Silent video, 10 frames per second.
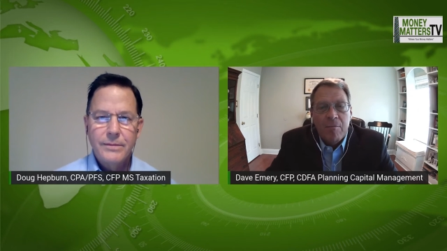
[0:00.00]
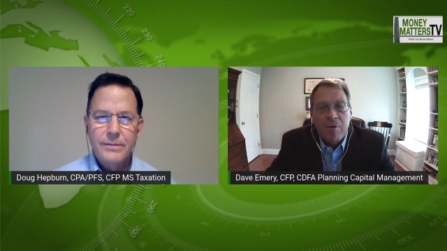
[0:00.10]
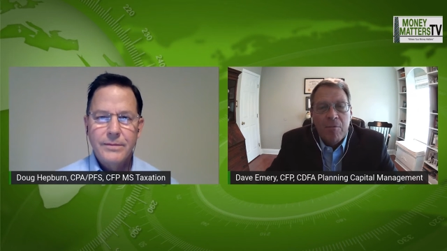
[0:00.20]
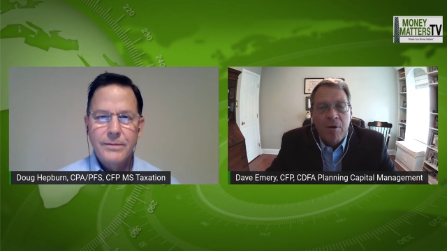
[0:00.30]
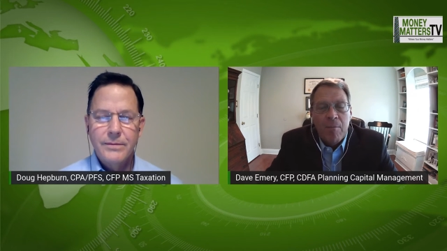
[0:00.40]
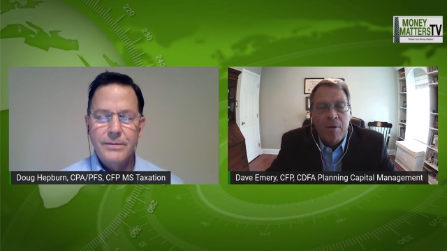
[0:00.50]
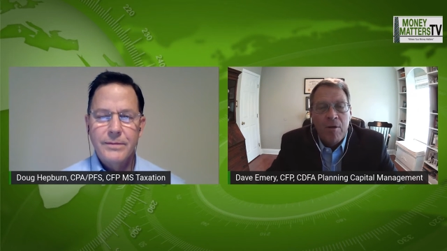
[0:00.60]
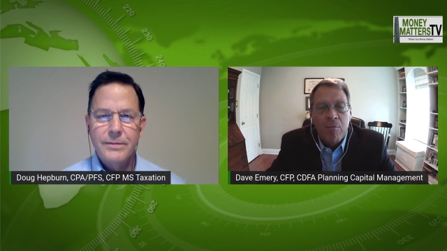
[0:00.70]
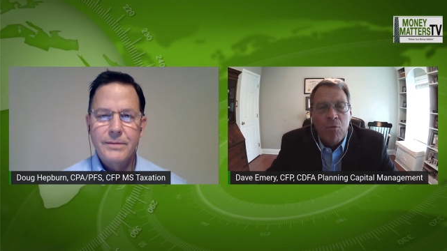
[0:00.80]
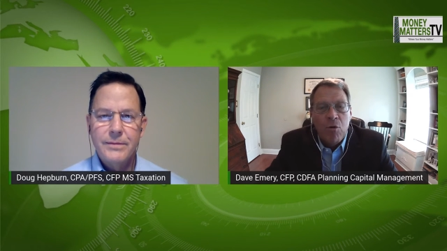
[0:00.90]
Speaker 1: but I'm
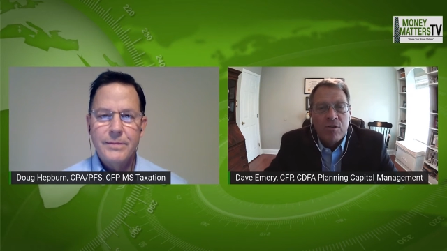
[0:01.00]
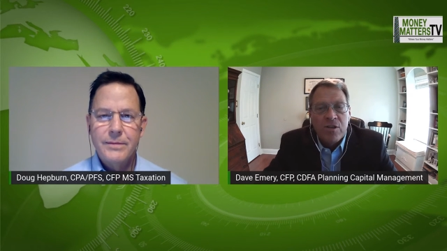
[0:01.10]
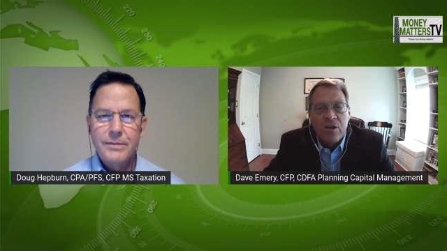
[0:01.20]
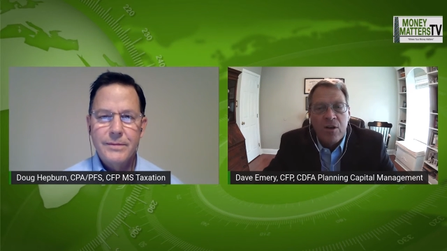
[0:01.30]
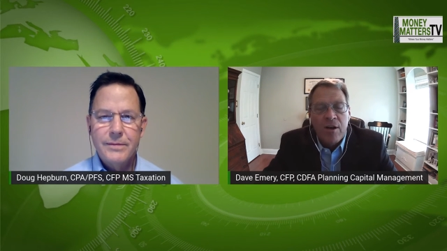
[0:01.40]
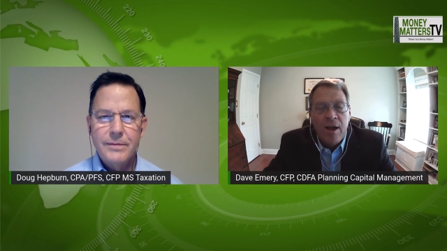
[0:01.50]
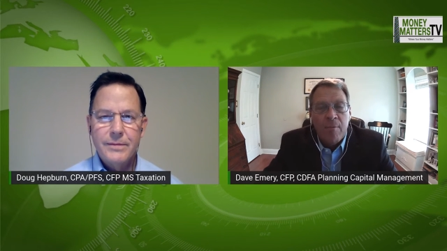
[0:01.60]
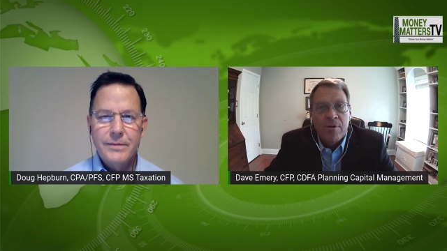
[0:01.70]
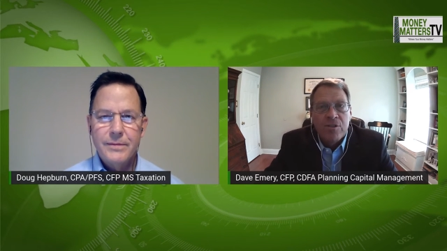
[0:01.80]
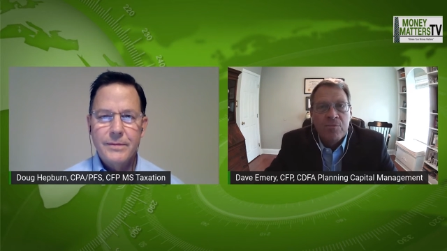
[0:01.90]
hearing more. It's like, all right, how
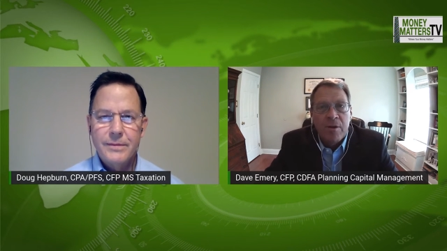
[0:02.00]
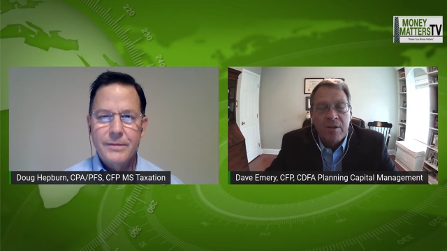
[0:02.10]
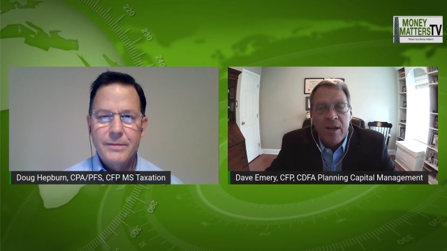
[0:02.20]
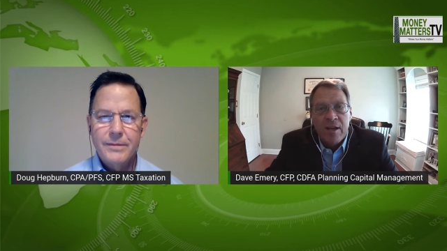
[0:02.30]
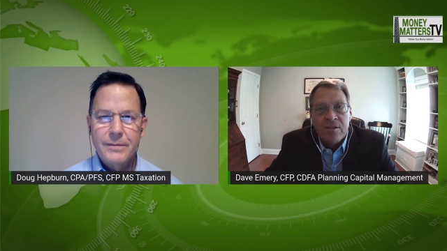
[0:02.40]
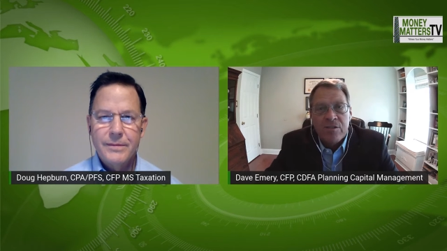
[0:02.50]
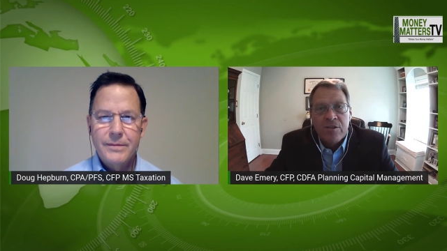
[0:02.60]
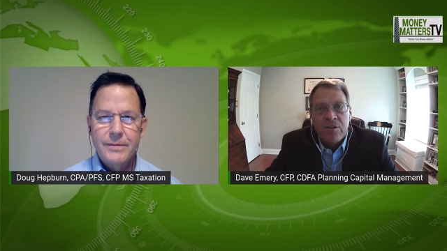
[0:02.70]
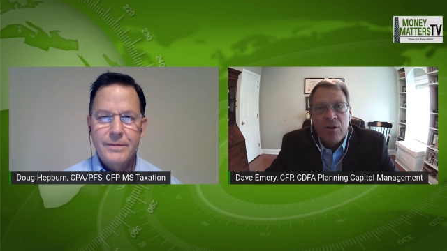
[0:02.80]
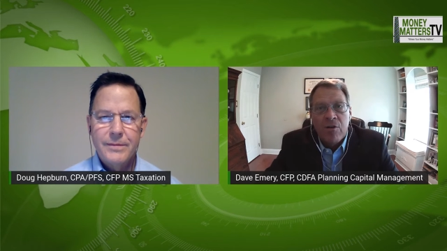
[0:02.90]
much is my taxes going
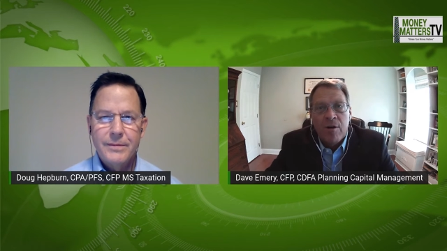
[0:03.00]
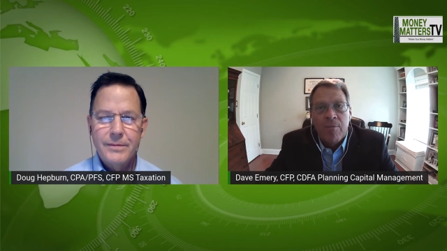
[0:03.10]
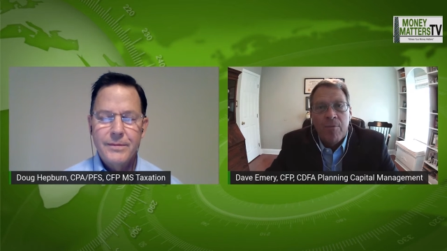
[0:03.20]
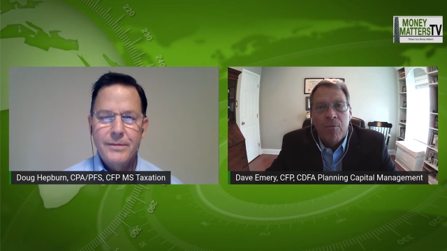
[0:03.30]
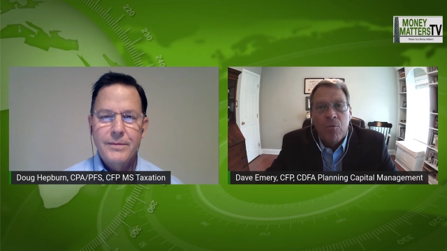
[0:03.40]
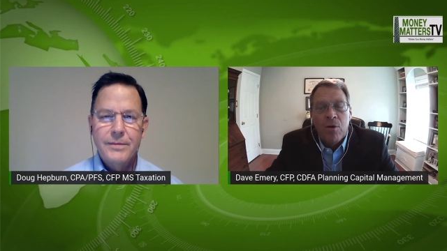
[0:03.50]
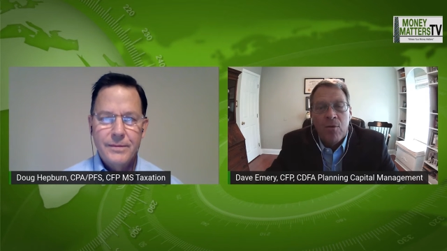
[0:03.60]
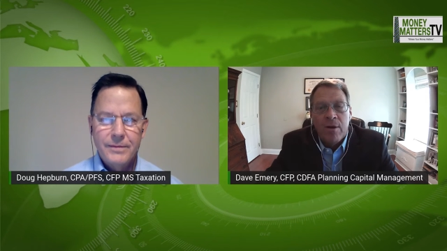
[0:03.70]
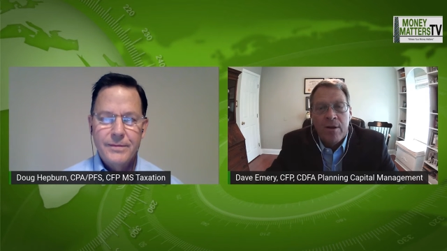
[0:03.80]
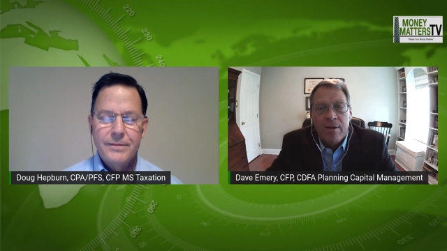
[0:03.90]
to go up? What do
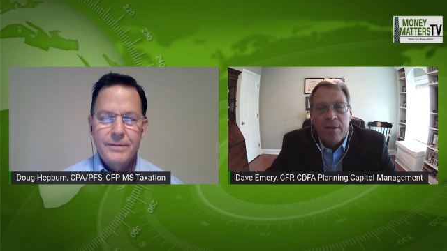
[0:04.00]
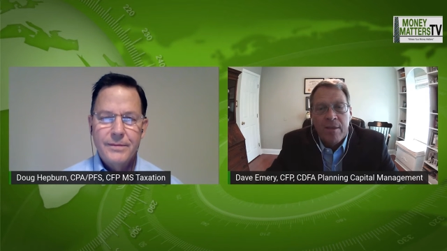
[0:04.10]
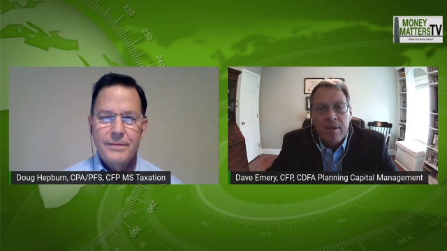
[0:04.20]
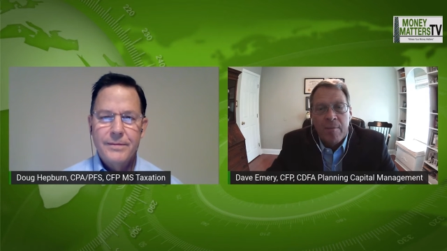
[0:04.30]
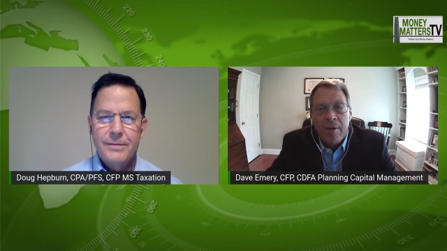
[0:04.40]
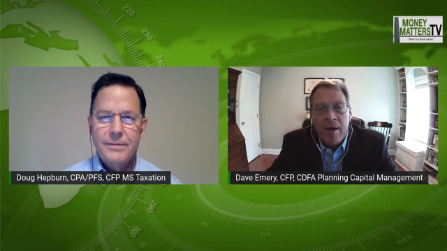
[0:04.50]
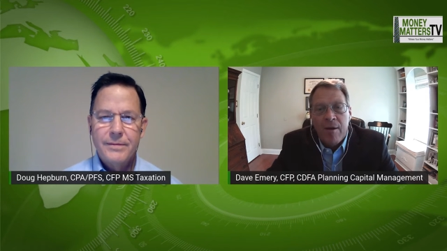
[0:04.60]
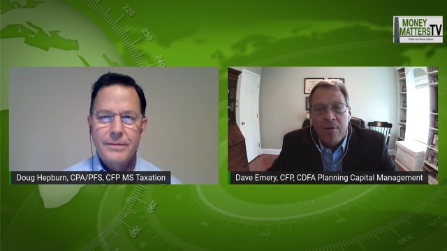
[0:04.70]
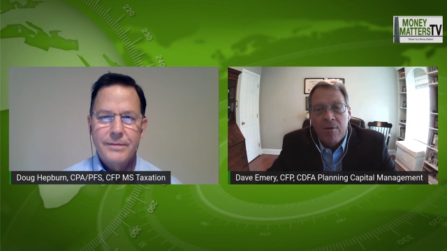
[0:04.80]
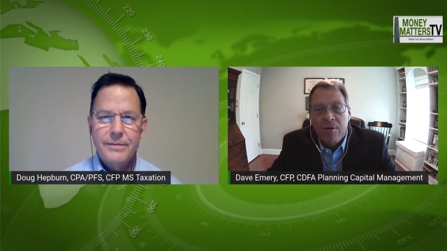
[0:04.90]
I need to think
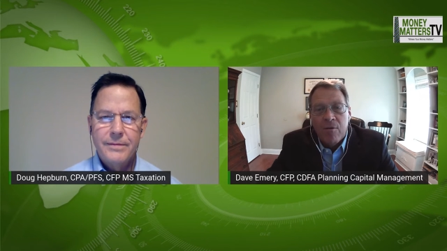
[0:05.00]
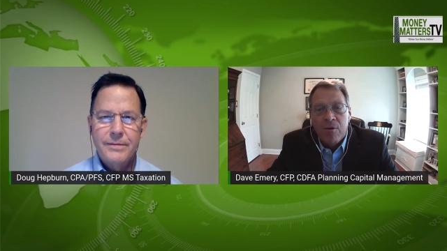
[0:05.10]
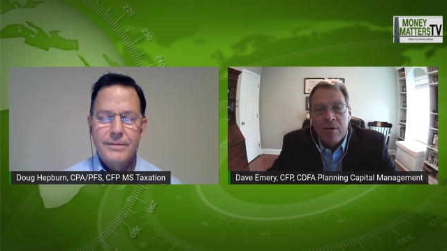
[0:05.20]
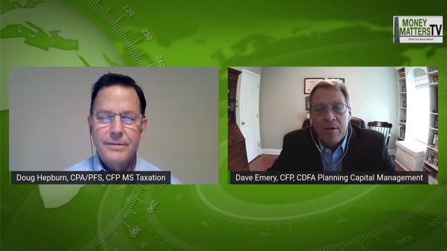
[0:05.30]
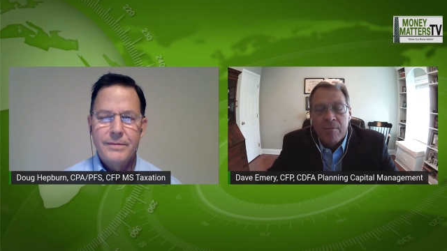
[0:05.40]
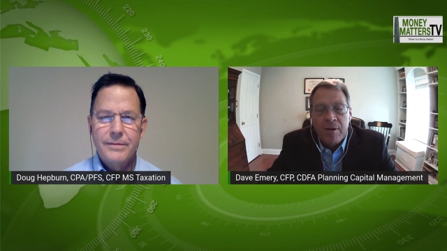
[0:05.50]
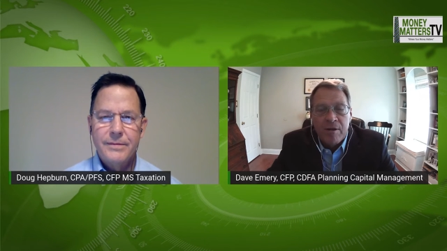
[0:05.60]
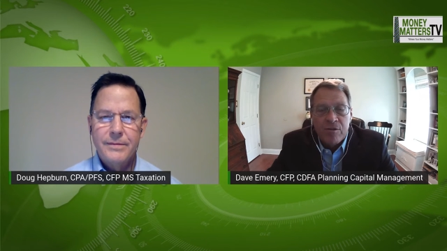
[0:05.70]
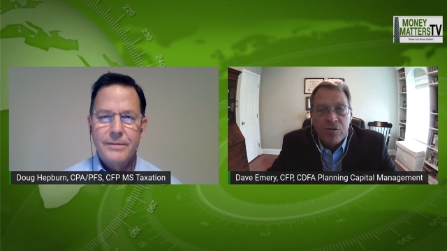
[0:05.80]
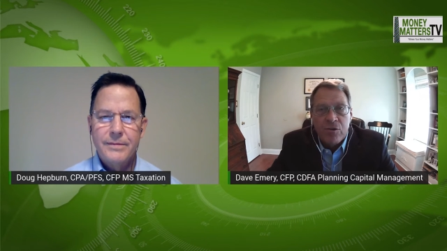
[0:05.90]
about? what I need to be
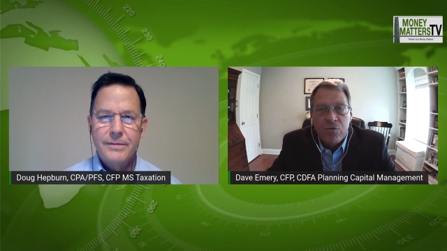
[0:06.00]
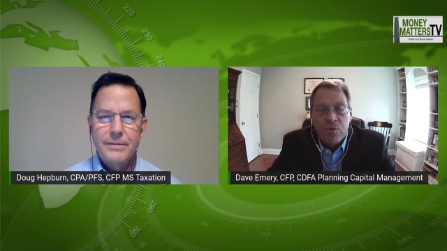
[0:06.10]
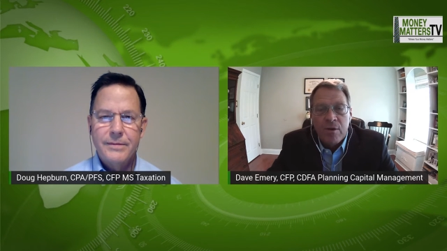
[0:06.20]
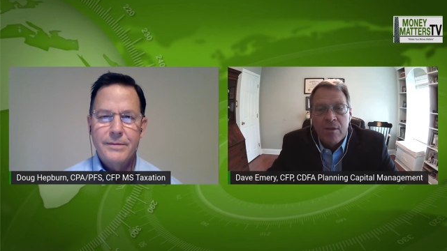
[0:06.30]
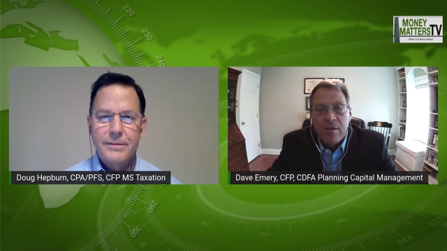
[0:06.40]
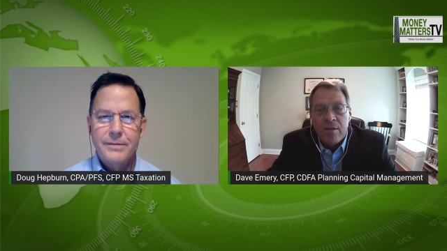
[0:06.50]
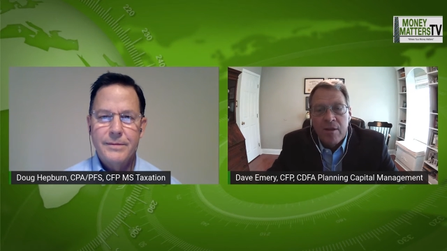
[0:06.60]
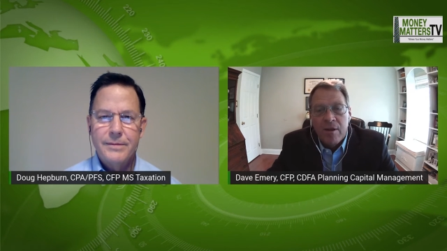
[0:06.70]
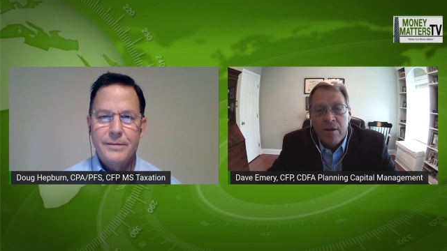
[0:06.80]
concerned with? And